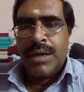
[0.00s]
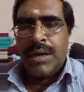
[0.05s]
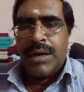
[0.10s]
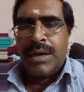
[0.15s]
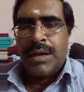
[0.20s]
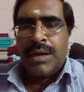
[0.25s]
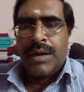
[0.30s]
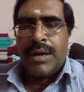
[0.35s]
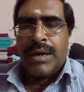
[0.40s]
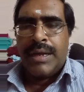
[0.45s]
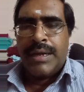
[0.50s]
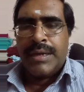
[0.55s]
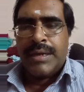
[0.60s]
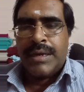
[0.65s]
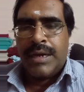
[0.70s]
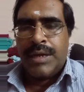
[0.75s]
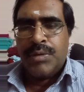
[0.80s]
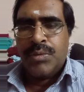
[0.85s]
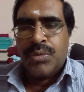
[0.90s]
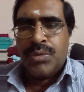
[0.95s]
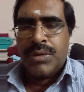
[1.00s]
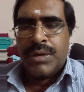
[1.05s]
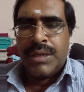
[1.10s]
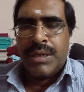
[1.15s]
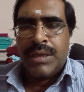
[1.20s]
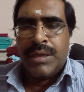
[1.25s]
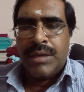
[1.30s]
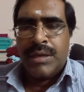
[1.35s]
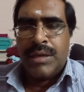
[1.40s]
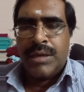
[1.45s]
like
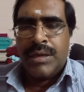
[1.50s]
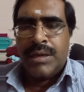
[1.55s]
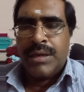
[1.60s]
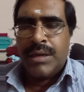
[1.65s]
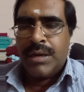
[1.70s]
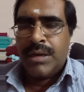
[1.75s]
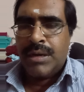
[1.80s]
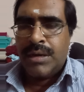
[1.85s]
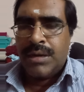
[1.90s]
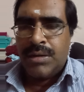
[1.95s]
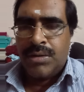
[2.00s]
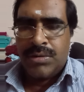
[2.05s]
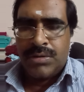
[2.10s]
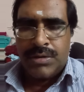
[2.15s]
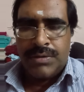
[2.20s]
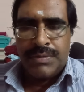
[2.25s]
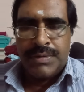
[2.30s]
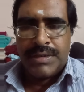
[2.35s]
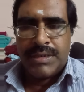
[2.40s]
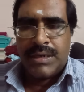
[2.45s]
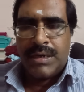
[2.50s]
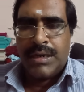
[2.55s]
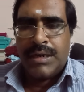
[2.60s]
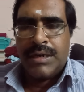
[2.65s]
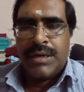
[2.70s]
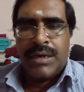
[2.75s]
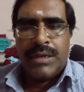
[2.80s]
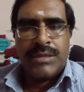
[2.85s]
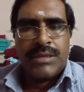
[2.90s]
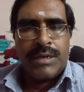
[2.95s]
IoT, artificial
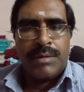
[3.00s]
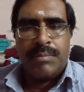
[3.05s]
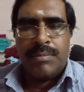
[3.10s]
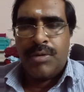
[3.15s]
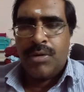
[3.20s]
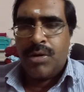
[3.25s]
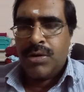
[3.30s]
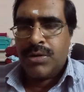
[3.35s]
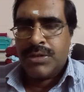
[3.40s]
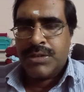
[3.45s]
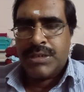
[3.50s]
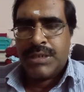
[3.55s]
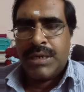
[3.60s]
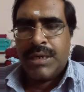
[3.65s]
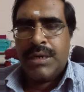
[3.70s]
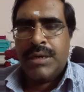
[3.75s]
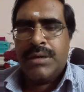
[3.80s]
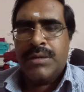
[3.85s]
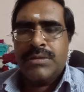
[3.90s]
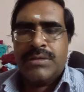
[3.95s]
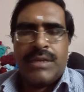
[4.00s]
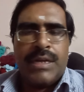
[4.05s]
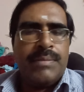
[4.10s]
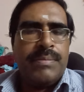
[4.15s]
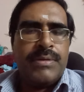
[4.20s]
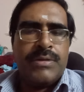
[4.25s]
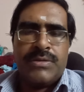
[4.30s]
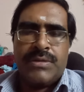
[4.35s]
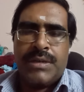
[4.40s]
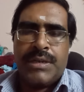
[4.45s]
intelligence, blockchain,
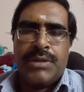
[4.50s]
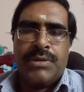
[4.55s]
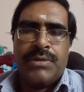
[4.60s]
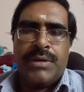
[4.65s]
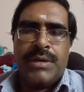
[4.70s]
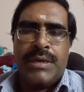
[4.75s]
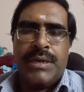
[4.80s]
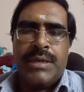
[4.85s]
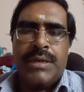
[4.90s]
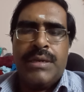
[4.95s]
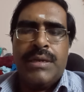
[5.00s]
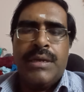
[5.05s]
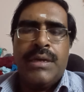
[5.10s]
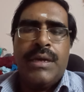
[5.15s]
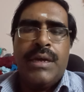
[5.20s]
cyber security,